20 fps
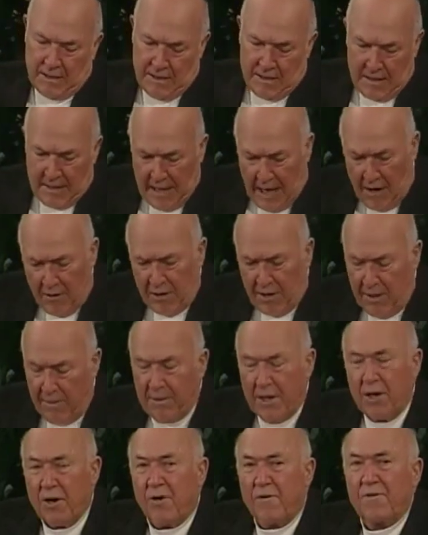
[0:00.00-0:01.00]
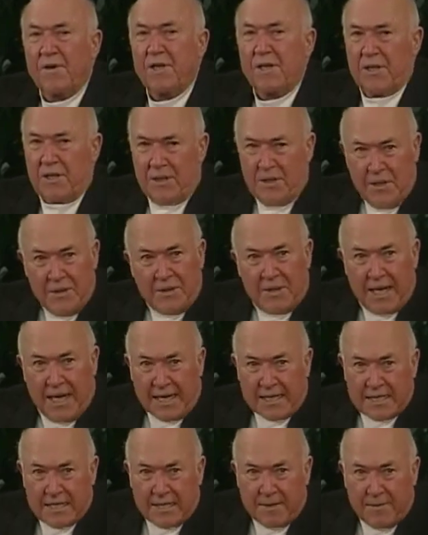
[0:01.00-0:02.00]
now coming over to the New
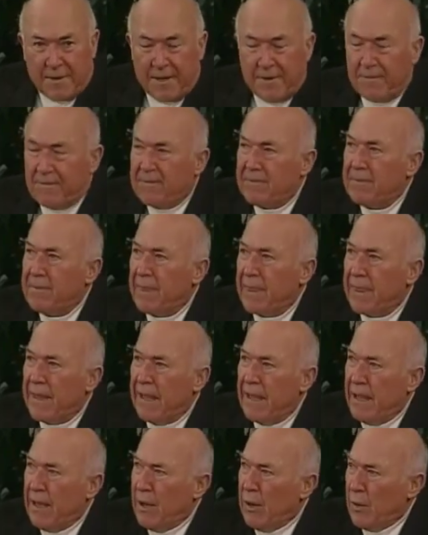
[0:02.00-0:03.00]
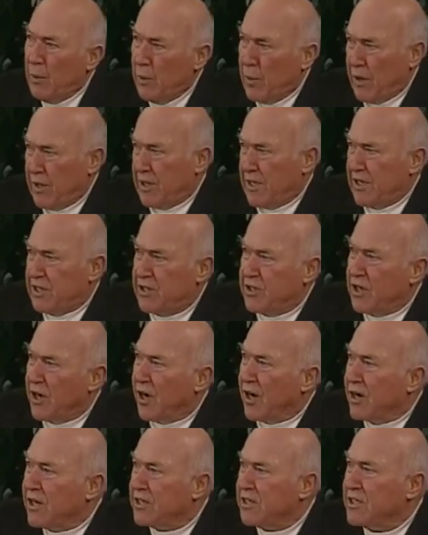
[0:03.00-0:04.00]
Testament, where the
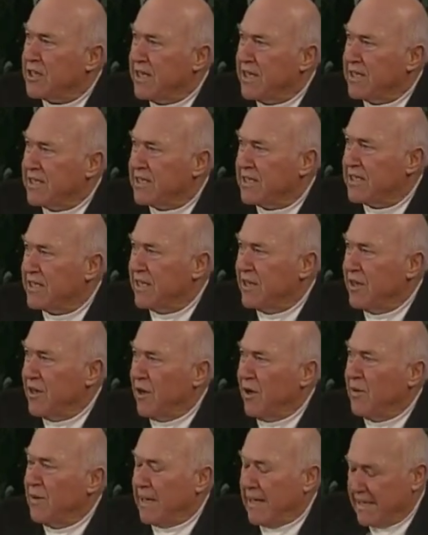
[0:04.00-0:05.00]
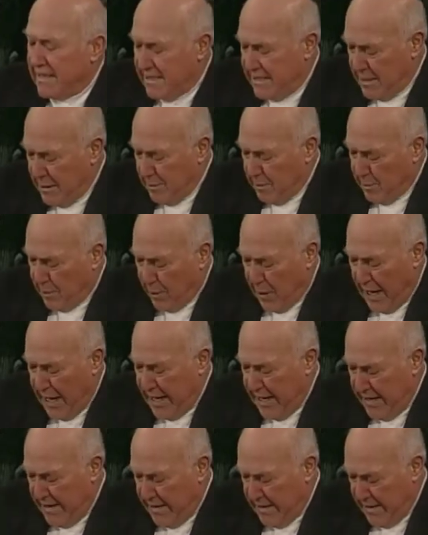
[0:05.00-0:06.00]
church is known as the
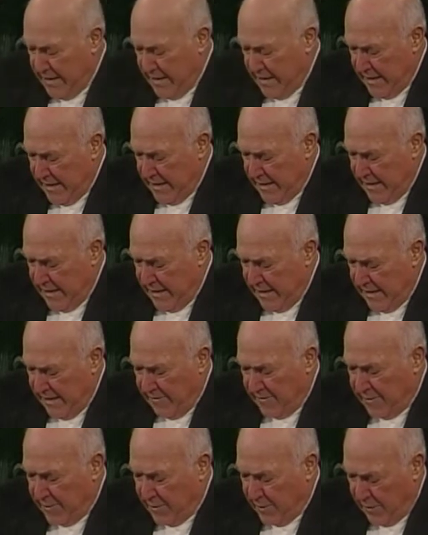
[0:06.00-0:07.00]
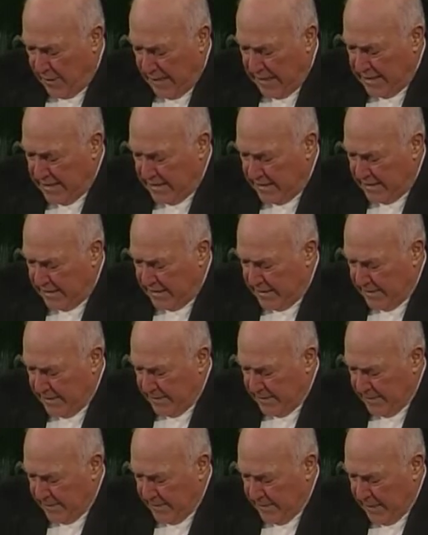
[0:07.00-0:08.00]
bride of Christ,
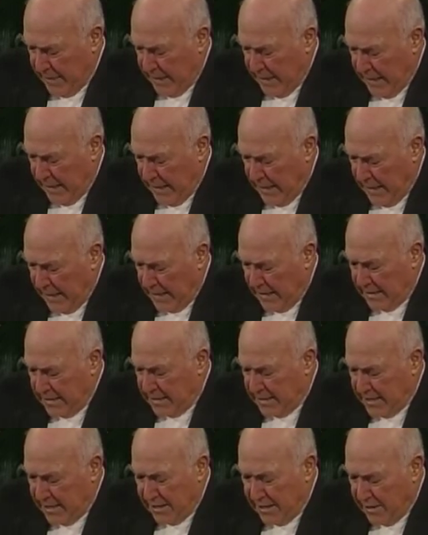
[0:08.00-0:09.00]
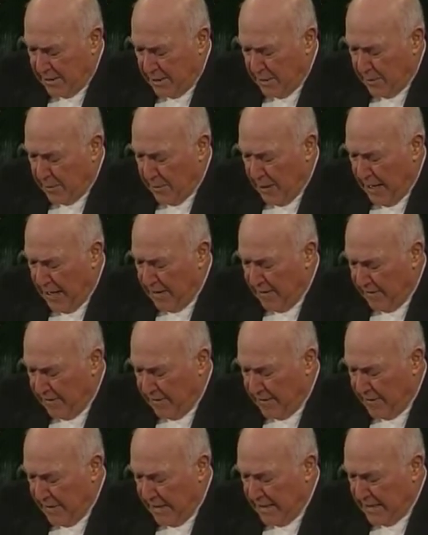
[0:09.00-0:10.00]
considered the bride of
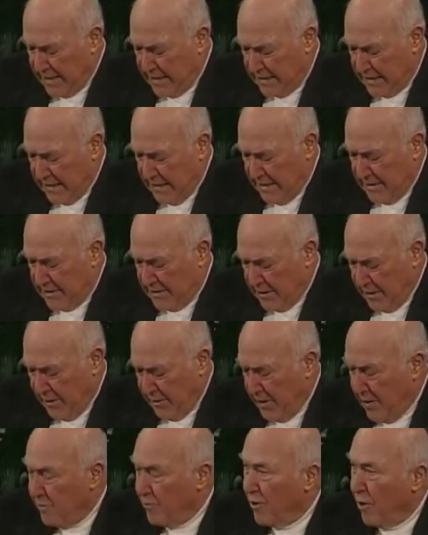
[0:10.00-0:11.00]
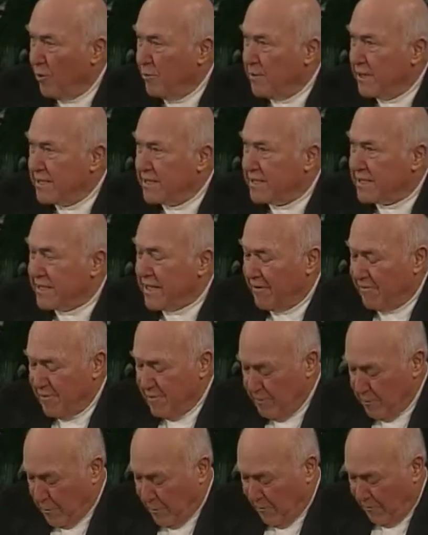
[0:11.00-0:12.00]
Christ. And so in Romans
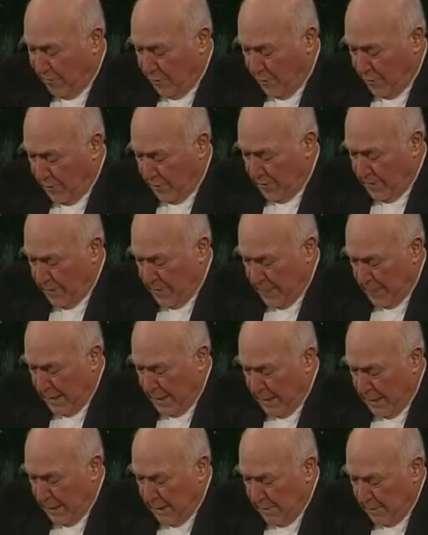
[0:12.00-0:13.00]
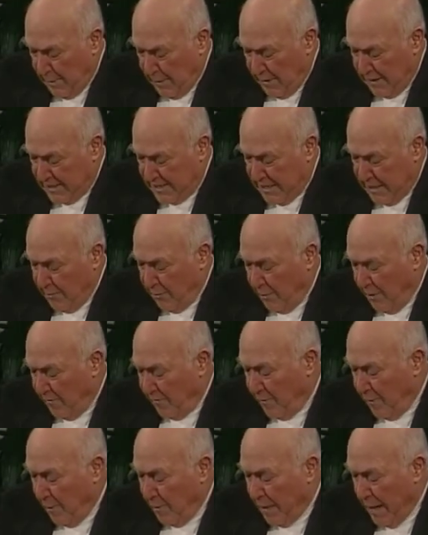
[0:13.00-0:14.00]
7 4, Paul said,
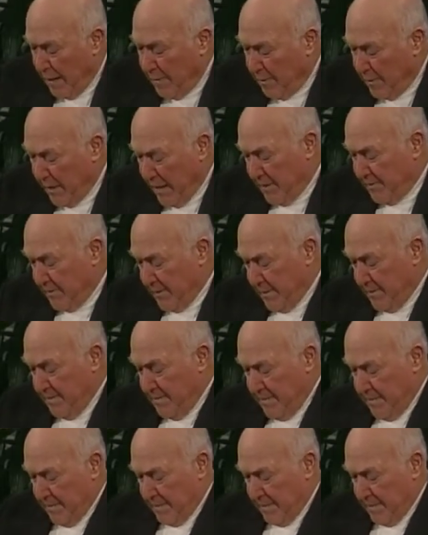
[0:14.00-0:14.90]
Wherefore, my brethren,